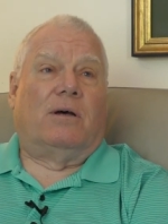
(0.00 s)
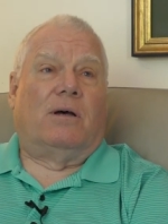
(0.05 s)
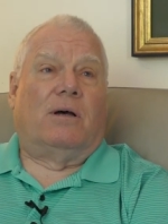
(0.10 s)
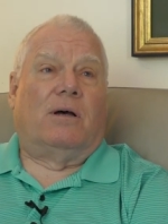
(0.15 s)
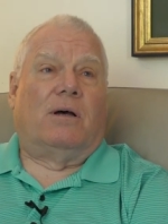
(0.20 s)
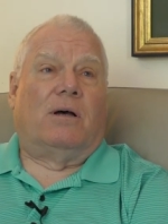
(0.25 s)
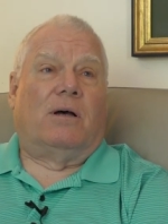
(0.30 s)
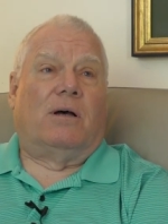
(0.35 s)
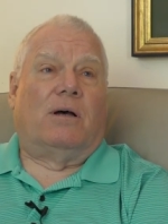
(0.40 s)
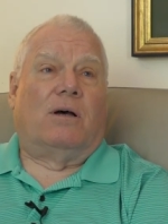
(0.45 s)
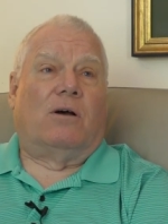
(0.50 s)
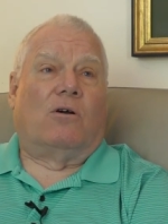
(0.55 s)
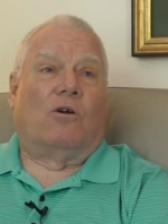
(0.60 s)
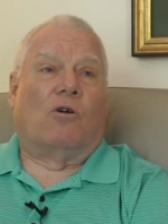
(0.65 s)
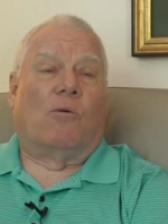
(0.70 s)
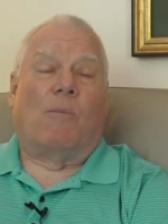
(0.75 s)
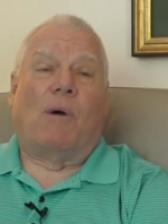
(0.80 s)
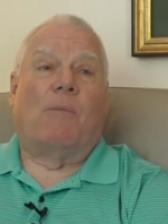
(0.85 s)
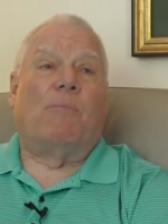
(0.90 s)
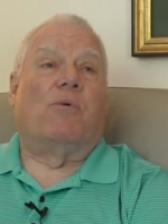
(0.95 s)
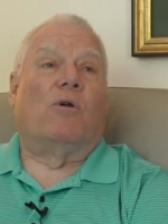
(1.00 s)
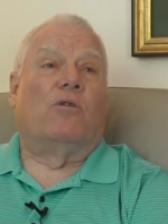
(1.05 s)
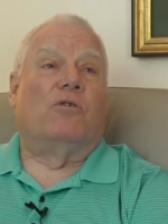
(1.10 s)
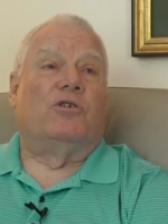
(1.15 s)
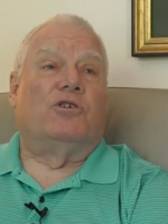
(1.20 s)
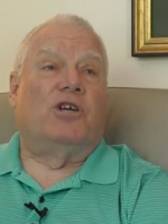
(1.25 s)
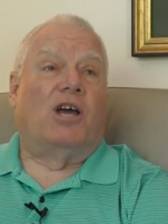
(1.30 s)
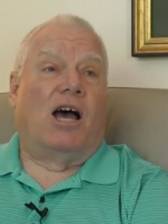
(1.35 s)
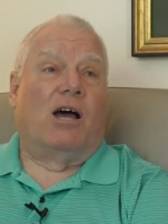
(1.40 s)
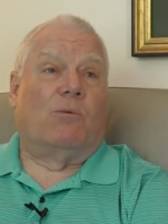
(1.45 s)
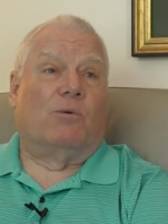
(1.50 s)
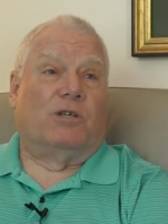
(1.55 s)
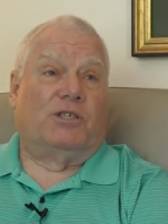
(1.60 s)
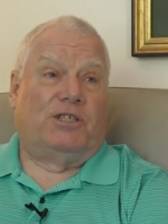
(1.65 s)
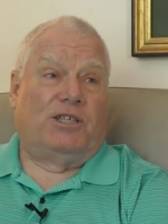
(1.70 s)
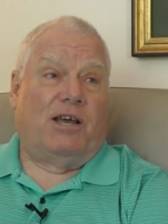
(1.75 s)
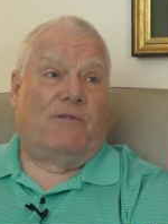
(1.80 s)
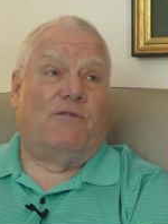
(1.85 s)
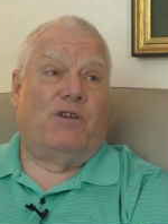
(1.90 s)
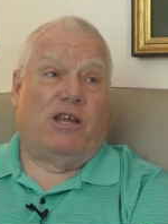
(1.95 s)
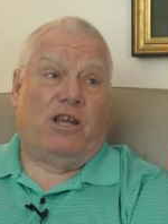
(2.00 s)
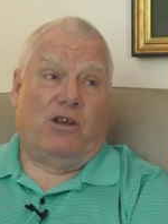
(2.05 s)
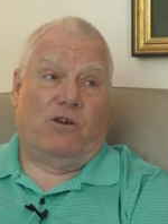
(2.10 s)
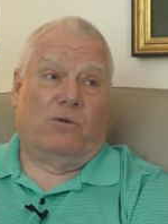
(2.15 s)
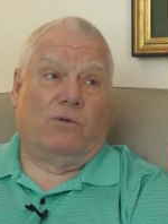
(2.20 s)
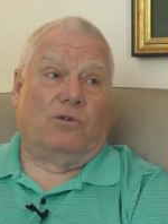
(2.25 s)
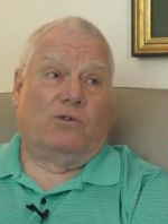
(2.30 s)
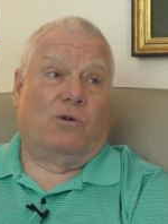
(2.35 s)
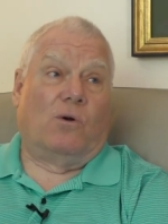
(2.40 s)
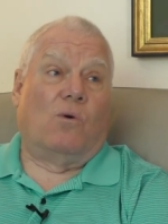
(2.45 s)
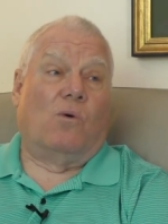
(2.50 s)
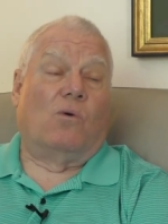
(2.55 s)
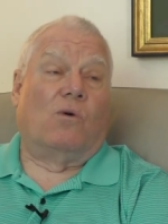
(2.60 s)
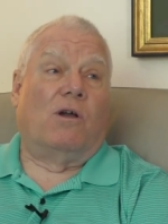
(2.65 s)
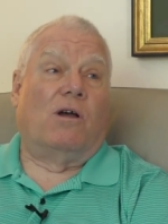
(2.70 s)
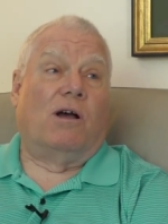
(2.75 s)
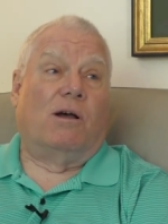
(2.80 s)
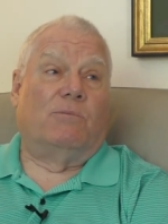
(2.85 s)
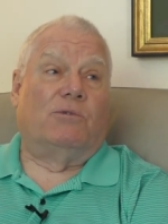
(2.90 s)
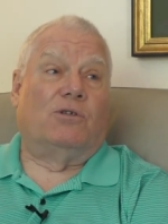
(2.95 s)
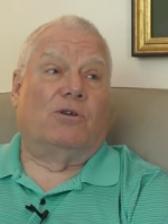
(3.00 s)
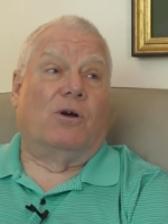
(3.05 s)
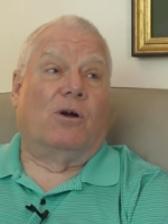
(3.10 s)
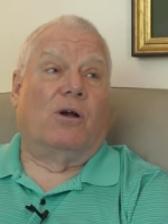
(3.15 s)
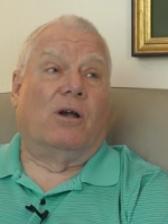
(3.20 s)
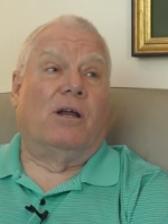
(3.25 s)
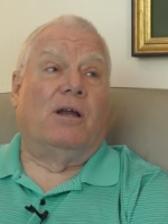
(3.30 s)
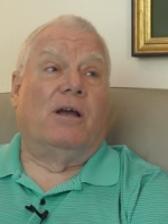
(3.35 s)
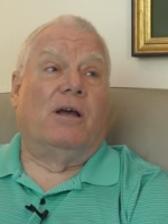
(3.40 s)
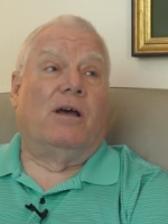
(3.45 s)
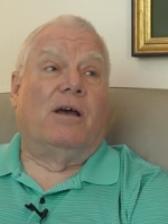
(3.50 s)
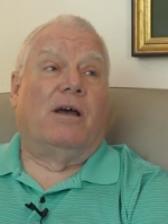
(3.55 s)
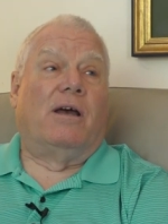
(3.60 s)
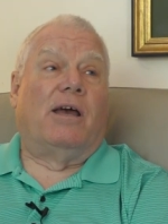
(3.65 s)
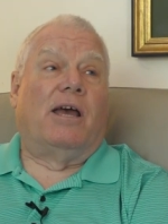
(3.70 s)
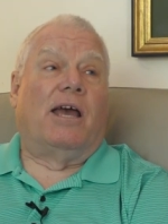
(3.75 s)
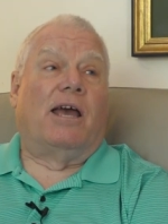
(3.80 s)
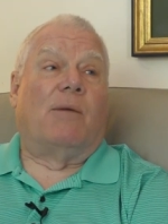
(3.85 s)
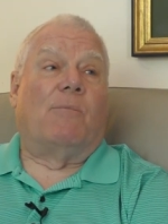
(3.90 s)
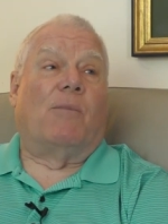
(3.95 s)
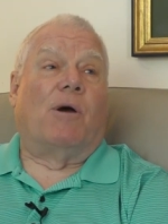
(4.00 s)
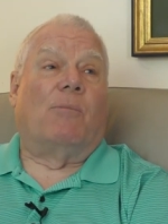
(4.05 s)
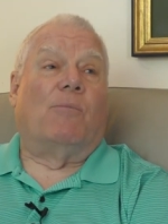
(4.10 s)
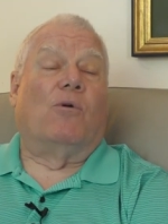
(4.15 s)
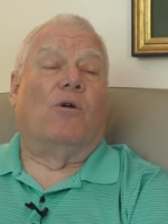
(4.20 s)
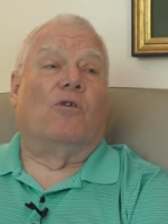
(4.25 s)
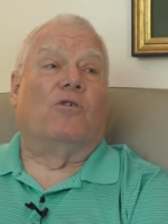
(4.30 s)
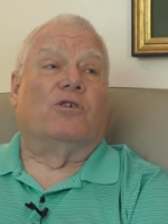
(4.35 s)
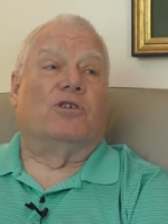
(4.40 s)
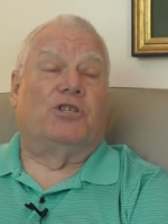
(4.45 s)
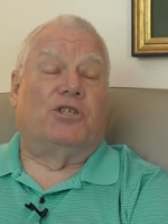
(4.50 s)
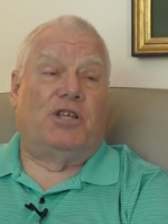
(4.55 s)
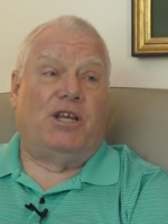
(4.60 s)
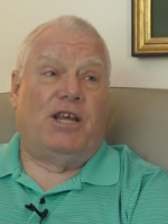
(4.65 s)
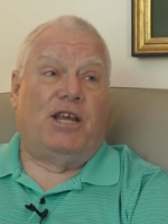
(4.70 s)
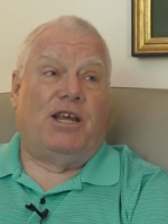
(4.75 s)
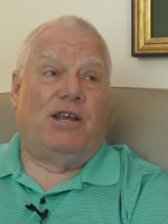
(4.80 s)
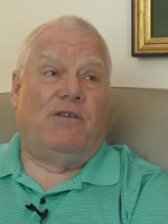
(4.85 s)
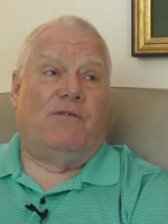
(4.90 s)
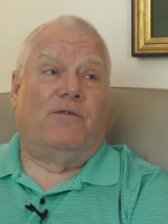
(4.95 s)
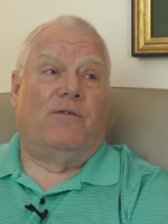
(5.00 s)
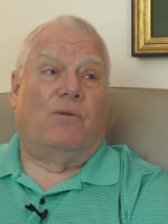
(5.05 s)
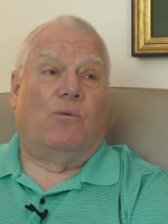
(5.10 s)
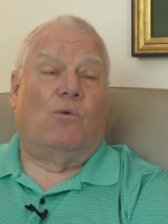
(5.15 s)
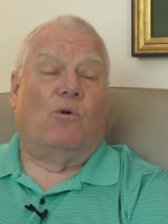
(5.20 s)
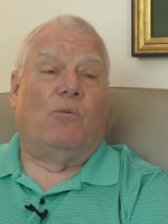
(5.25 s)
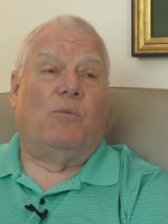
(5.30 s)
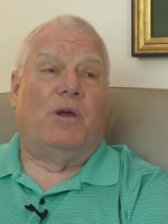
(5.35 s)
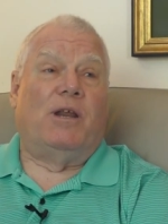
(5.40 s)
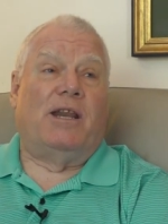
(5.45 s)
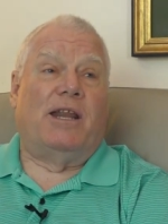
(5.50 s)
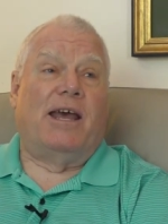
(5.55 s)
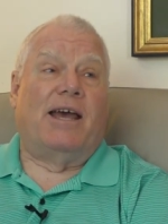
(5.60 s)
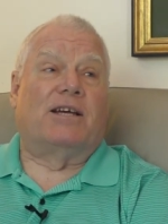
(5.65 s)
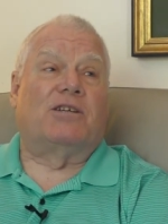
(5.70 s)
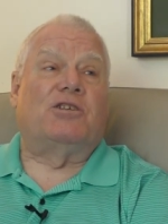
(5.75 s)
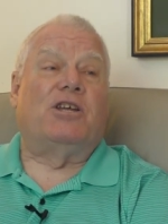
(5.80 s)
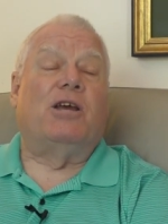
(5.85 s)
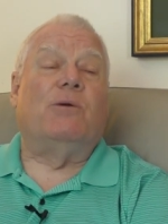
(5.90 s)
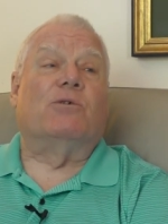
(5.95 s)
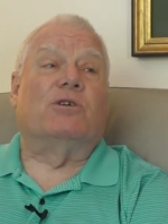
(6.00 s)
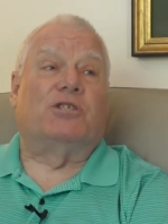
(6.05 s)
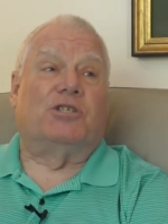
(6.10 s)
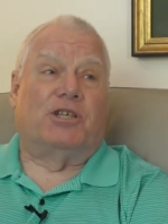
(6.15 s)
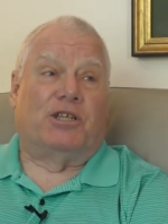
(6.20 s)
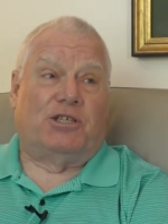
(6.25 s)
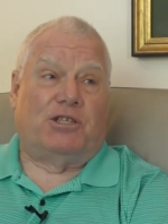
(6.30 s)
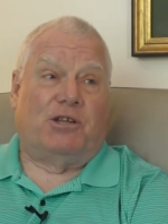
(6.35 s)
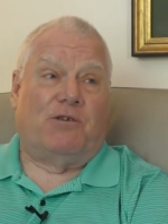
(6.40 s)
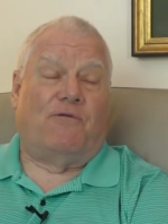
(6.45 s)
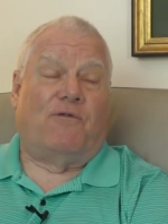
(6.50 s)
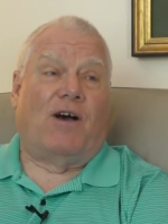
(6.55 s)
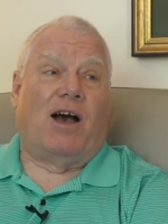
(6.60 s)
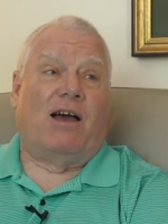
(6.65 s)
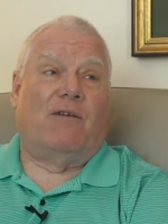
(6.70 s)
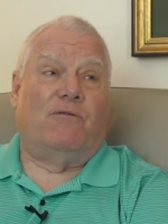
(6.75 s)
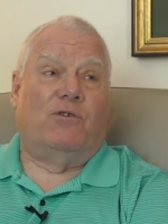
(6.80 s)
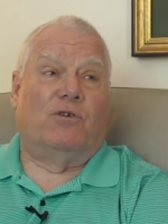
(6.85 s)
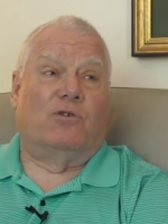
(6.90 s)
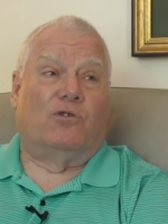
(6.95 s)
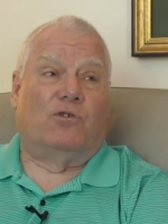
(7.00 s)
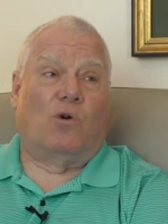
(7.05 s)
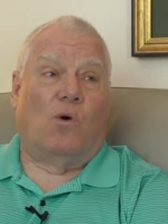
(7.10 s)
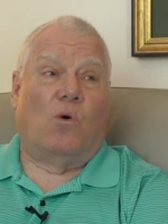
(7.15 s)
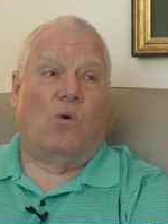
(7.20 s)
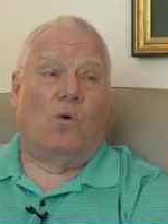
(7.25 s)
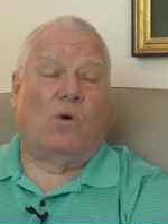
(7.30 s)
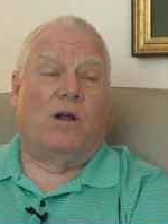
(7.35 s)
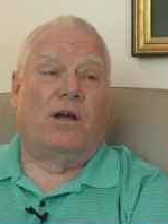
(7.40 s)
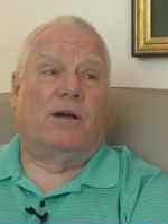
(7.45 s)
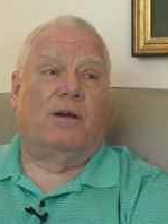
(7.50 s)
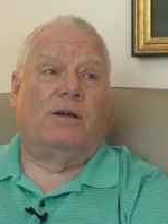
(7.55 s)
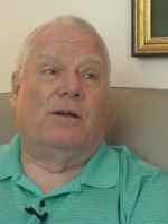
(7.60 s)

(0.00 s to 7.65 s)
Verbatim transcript: uh, or my brother John was 70 years old. I'm sorry. And my brother Steve would be next. He was 65 years old.